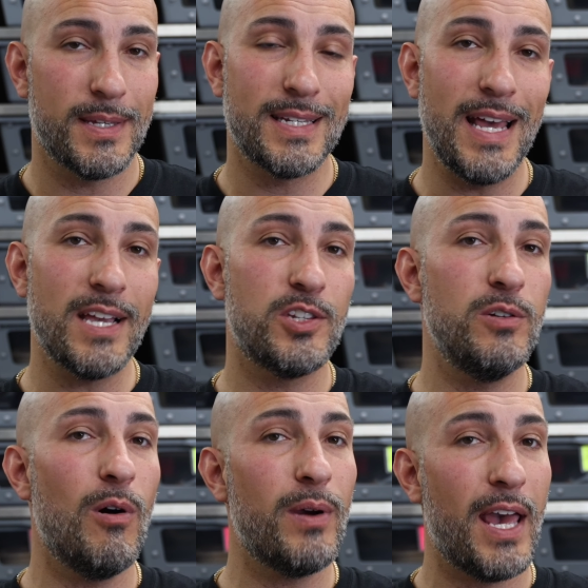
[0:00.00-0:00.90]
Snakes
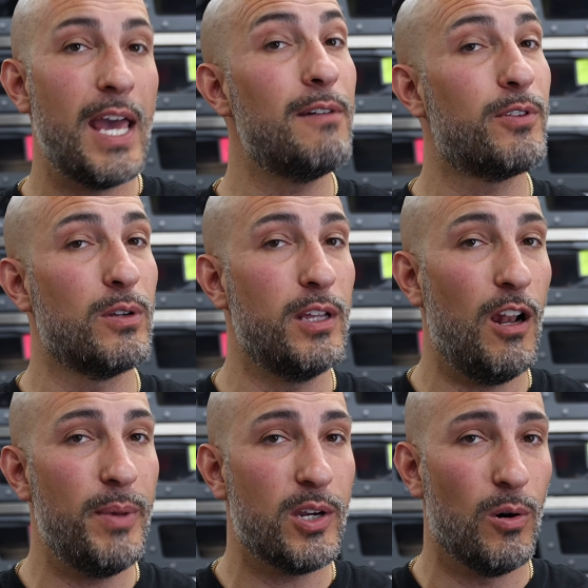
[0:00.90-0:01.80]
do okay if they're a
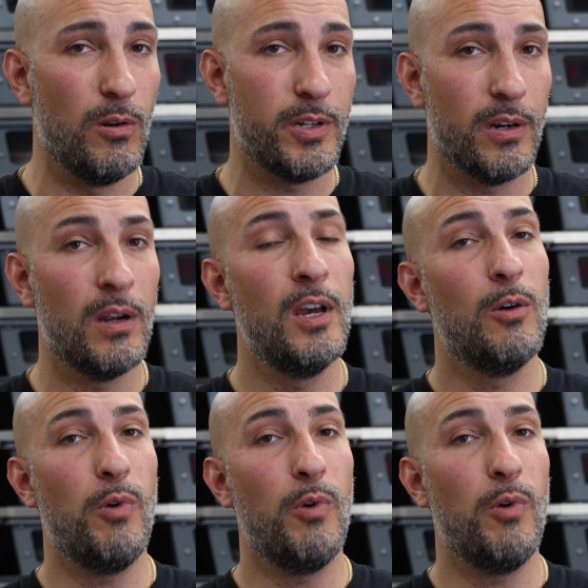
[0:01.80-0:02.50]
little bit colder.